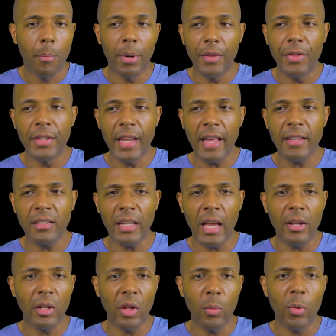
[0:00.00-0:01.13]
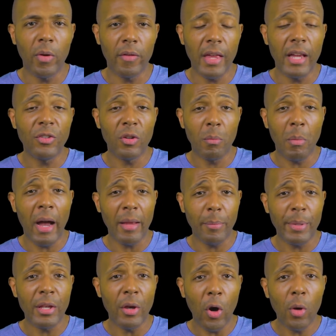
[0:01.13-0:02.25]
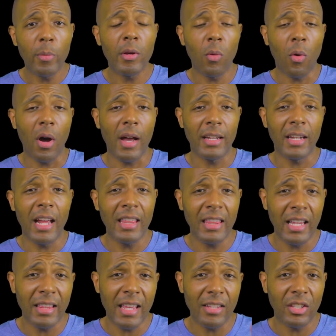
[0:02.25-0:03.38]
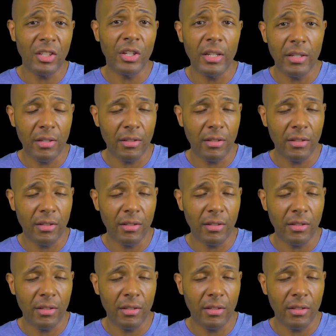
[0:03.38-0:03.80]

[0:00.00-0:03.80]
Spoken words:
But the next standalone movie they do might be Obi-Wan, and I think that's a good